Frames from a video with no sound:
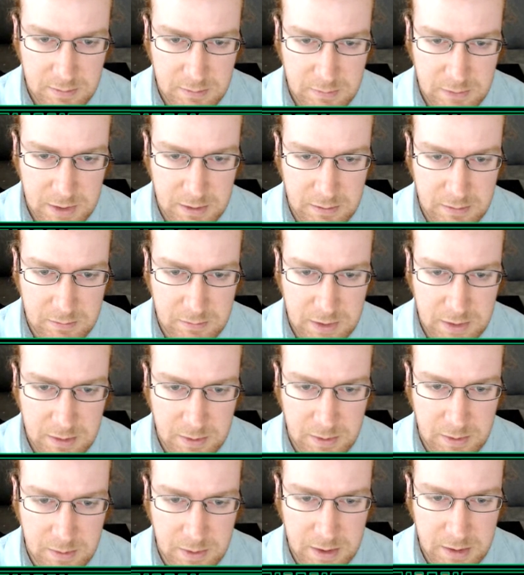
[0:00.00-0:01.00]
Wait,
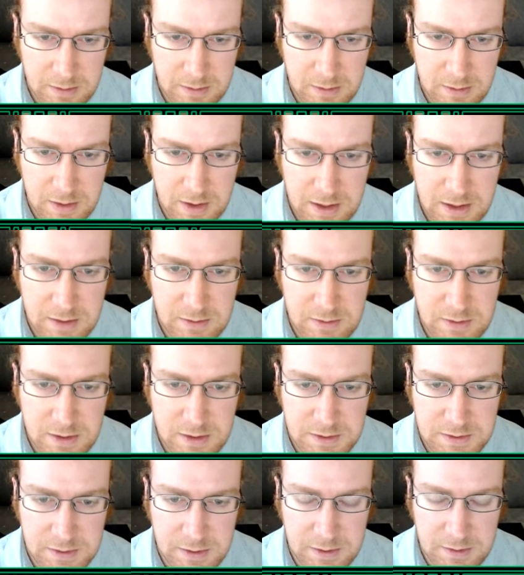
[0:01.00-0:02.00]
what? No, I could do
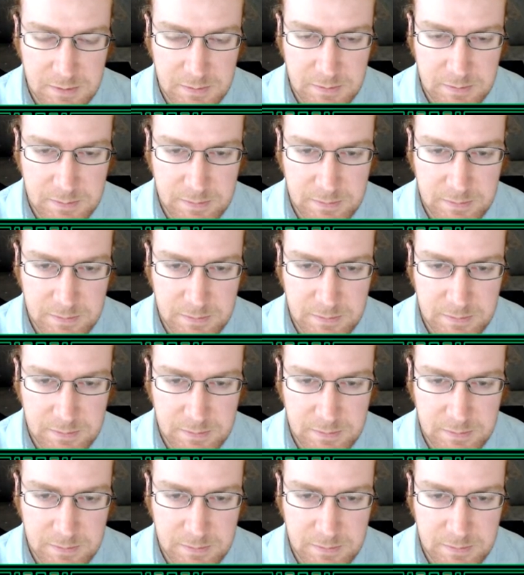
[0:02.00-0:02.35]
this, right?